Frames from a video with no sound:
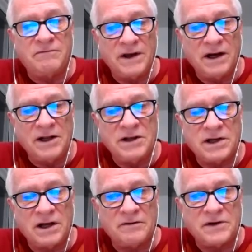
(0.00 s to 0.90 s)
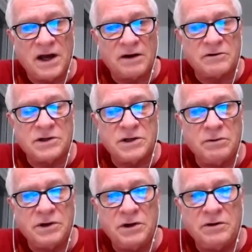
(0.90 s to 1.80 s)
villains out of doctors who
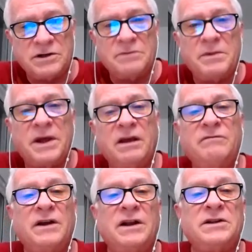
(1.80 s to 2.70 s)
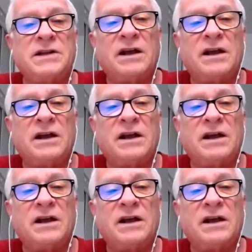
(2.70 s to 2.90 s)
would use it, making villains